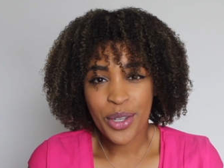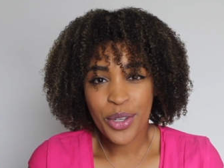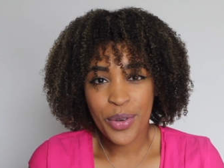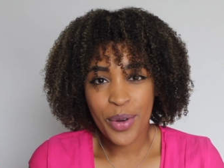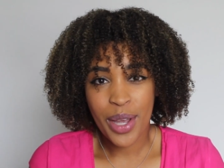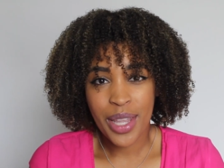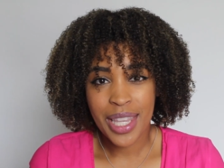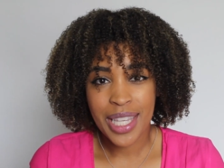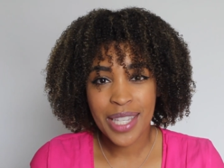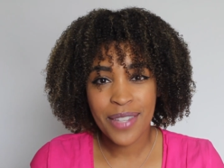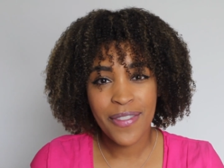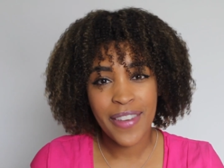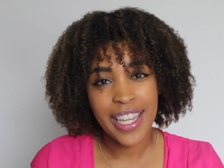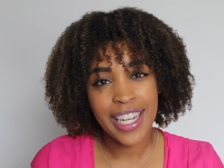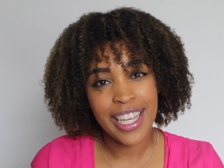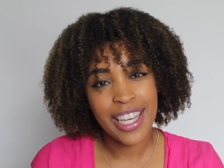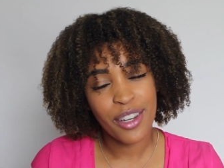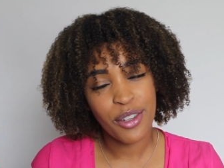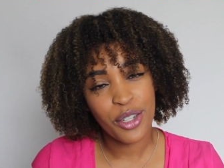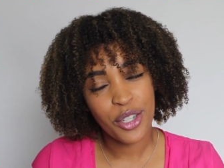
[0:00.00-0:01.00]
enjoyed this
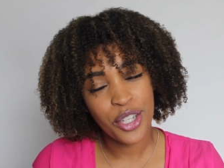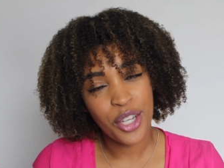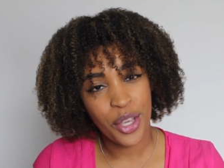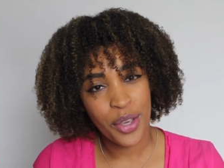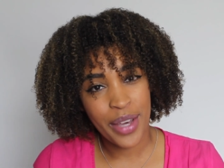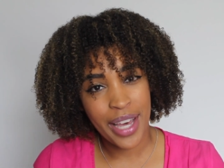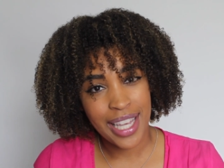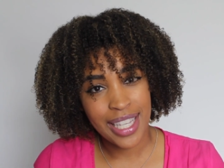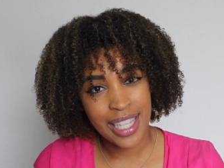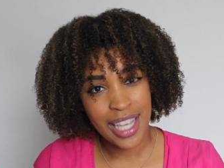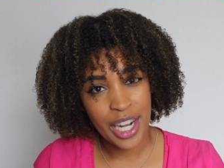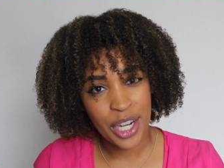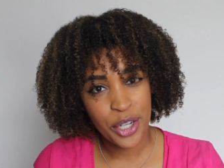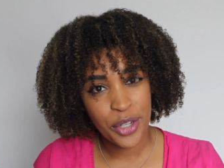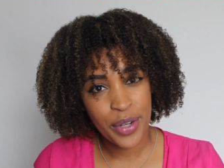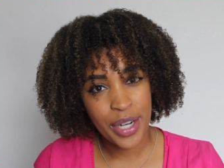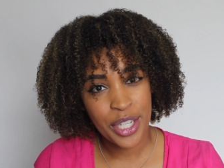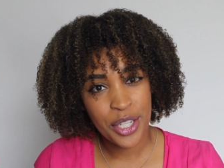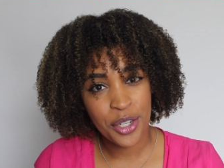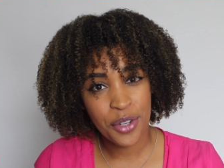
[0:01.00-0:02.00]
video to show you guys how to
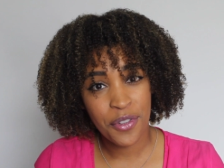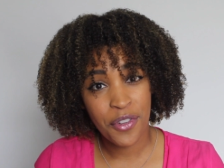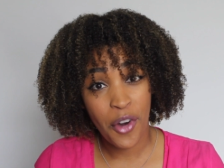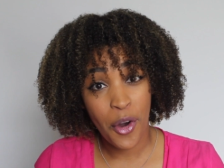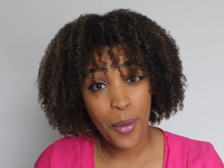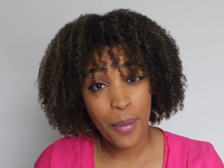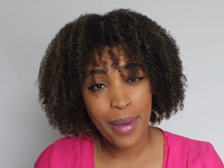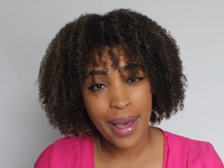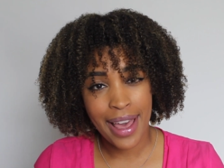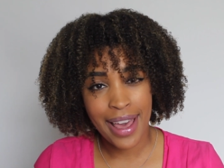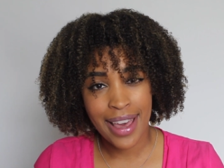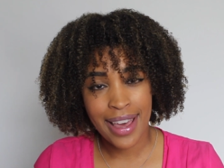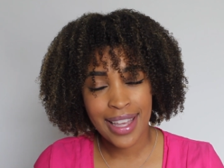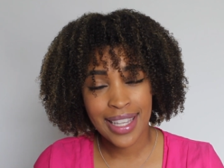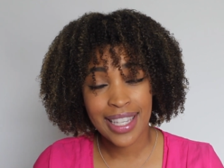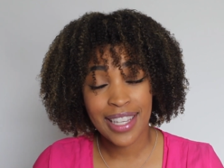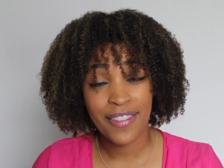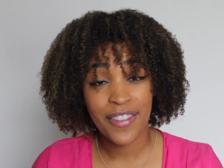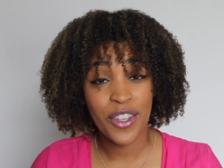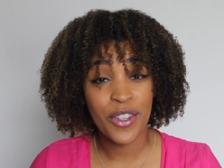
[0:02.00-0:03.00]
create your faux
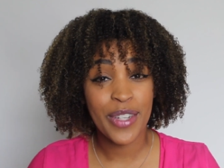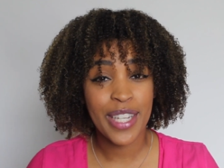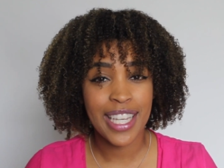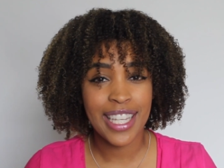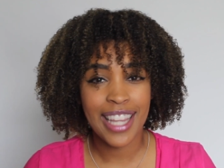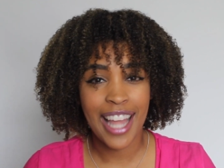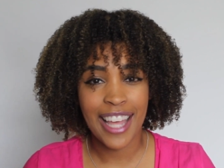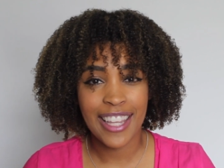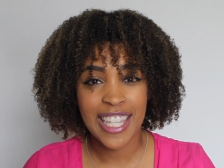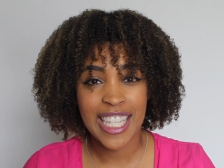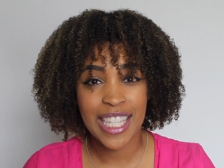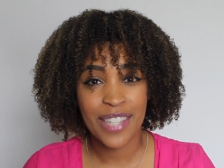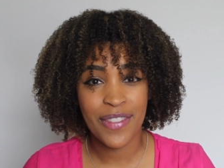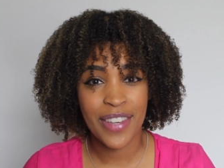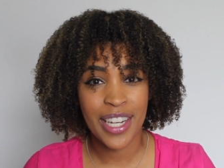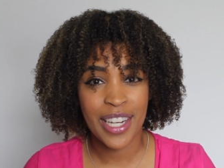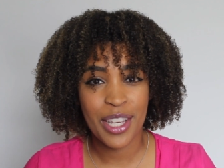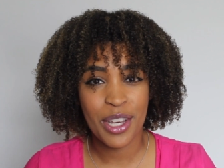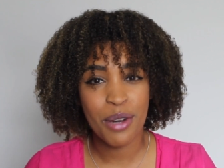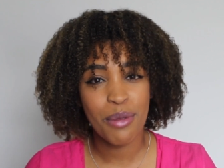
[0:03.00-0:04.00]
bangs. If you did like this
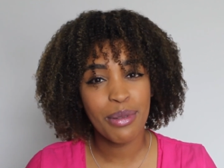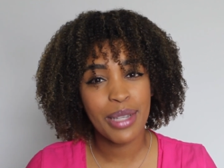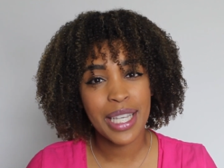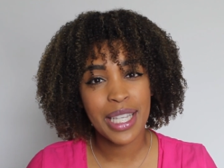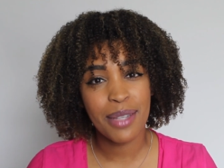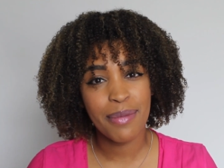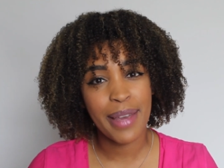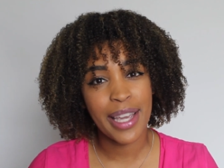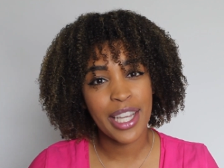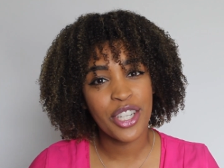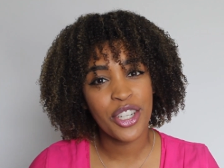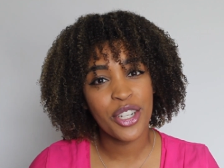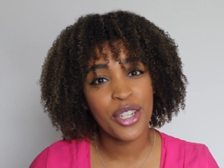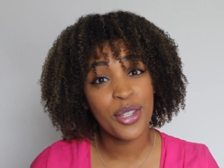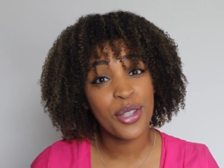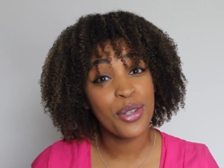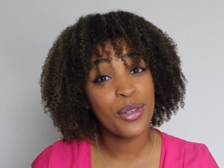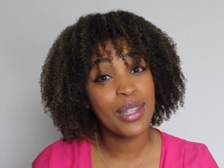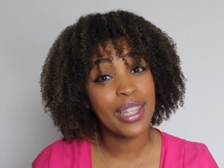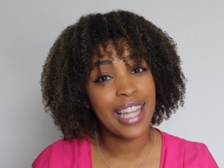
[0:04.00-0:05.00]
video, please make sure
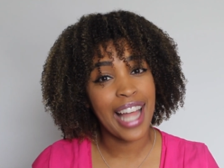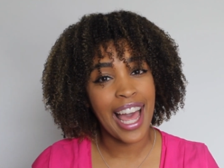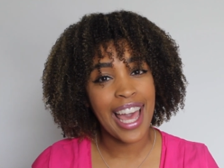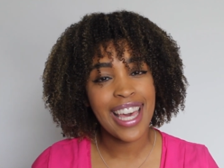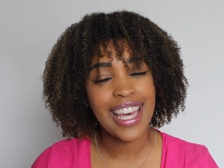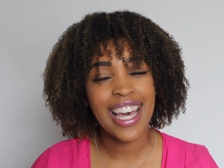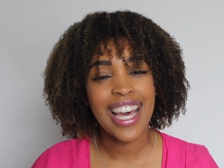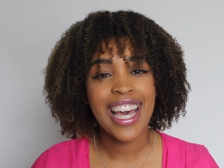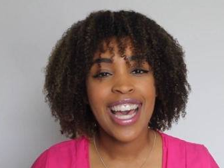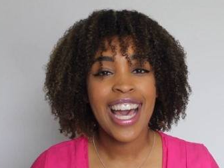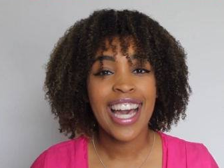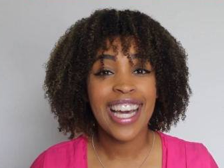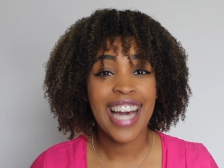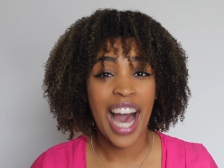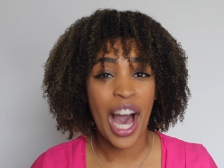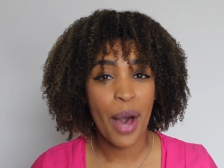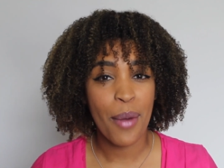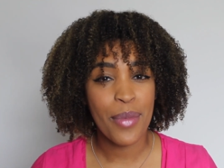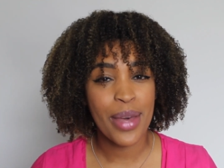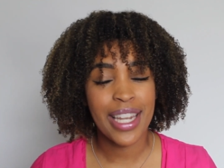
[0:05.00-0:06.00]
to like,
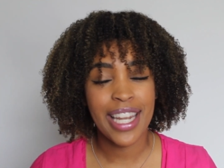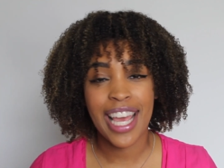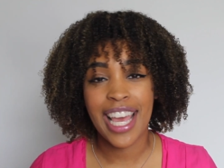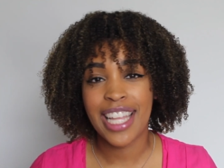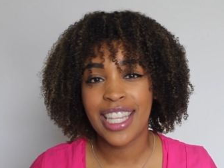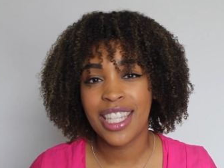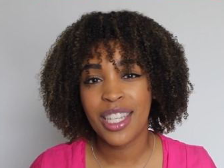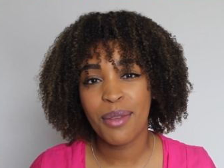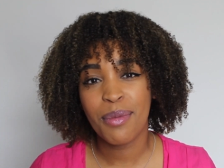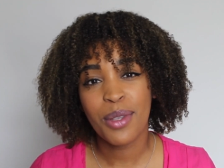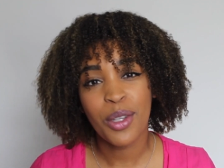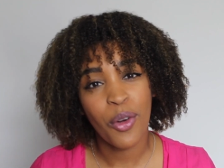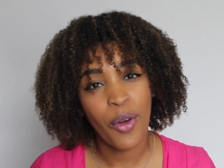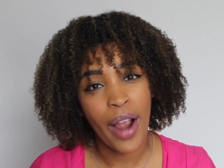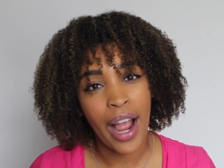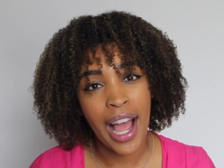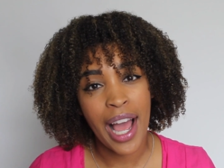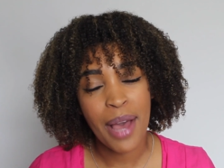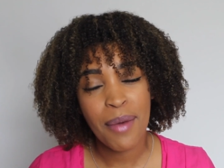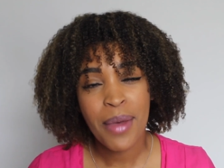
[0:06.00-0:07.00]
comment, and
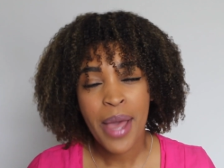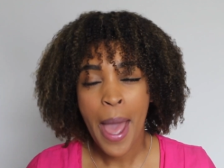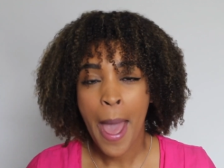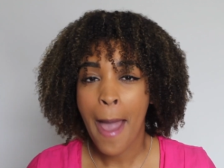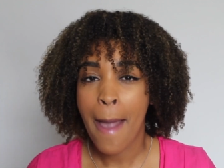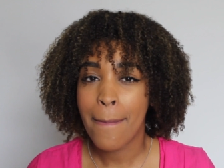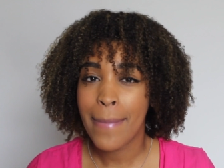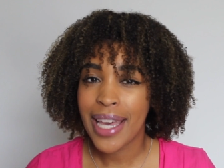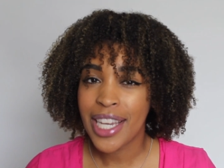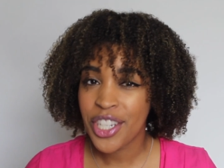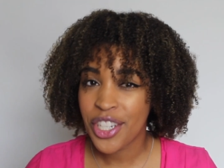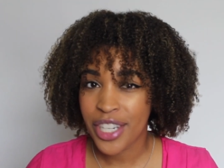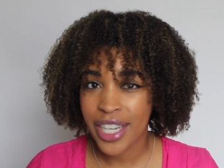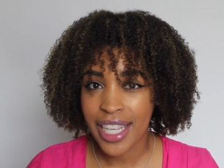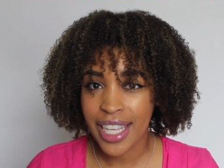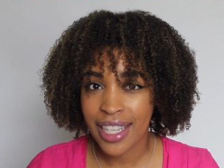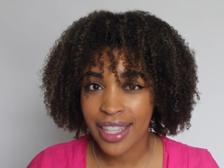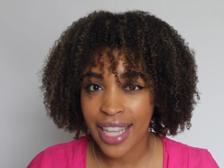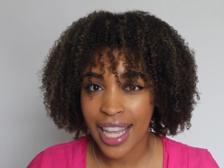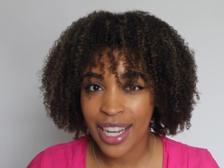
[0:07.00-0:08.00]
subscribe. And make sure to
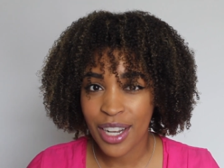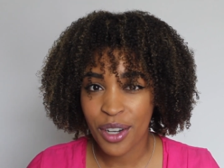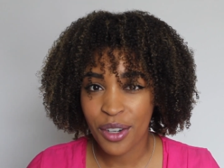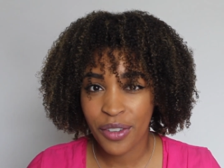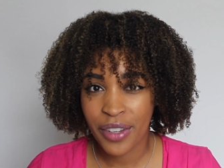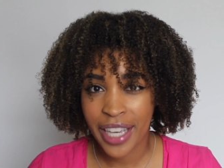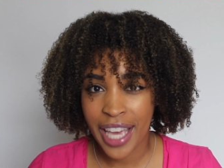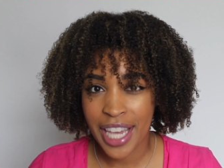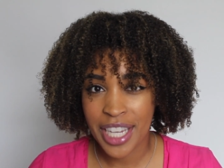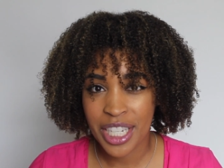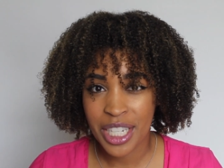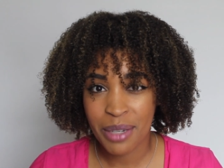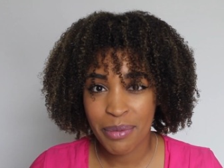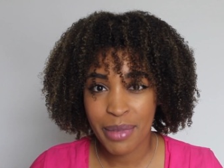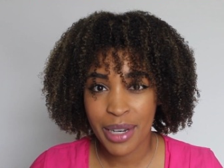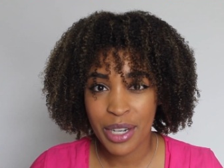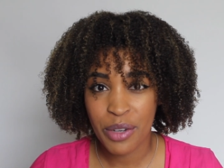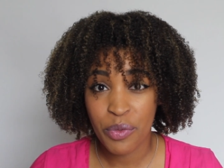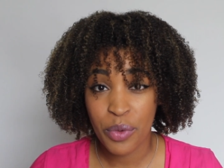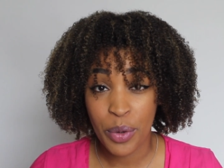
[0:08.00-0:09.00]
hit that notification
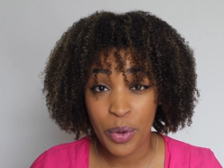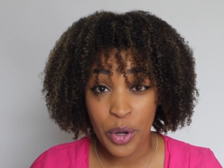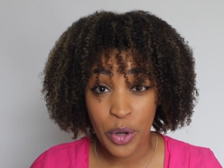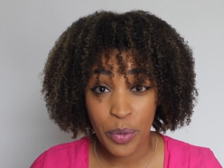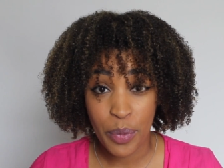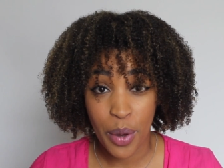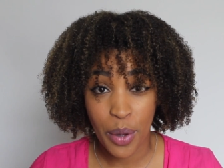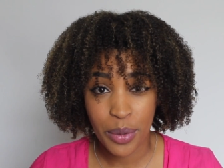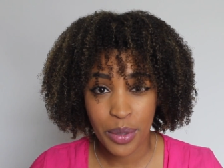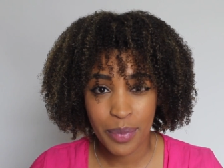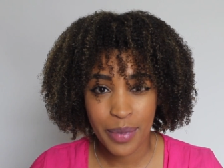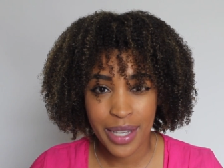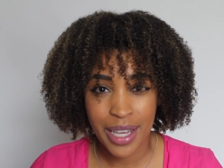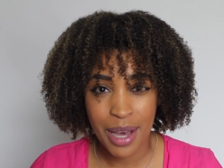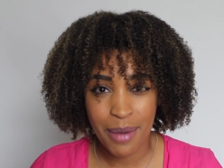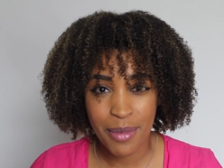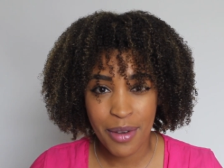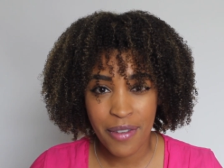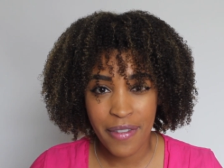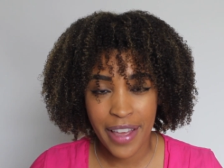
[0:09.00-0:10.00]
button when new posts
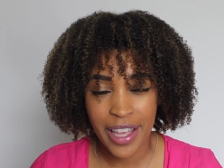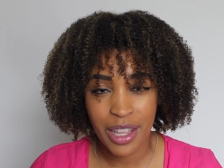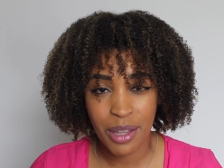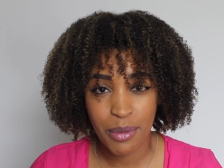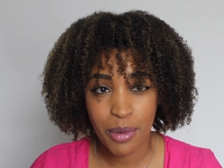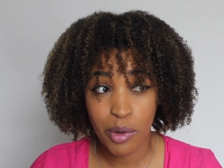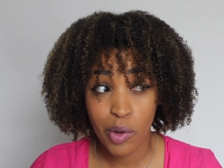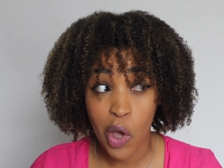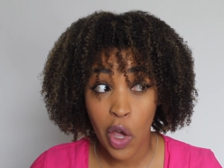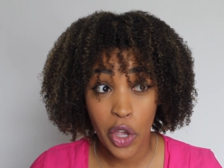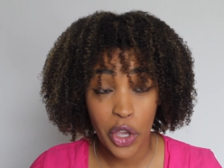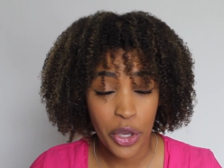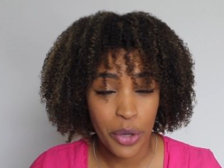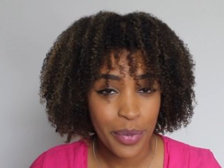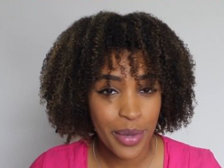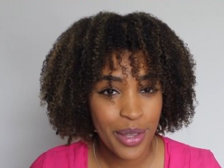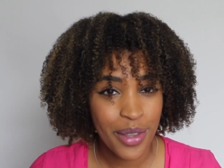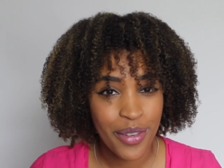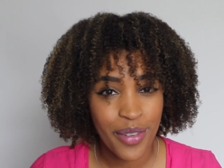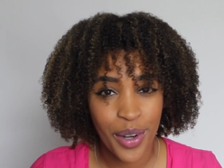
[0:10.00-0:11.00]
become available. You'll
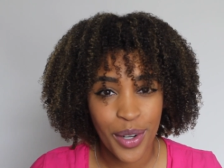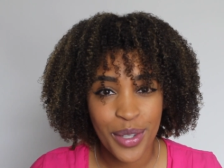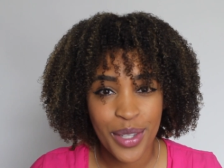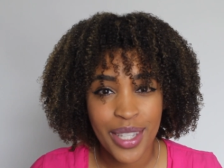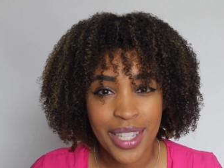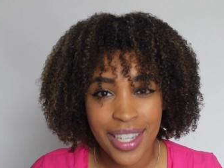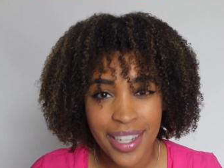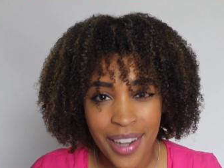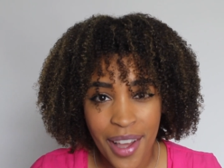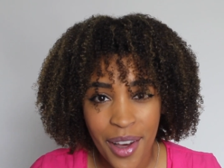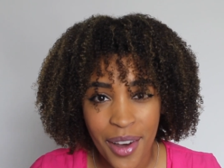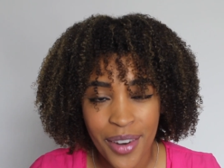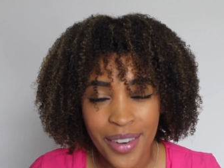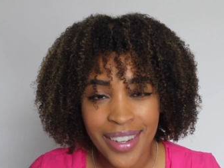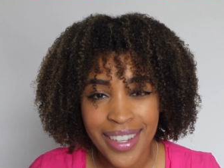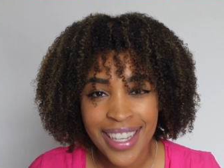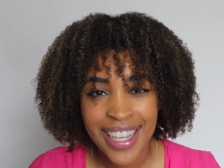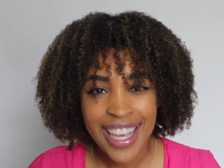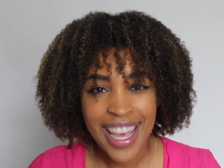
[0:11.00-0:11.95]
be the first to know.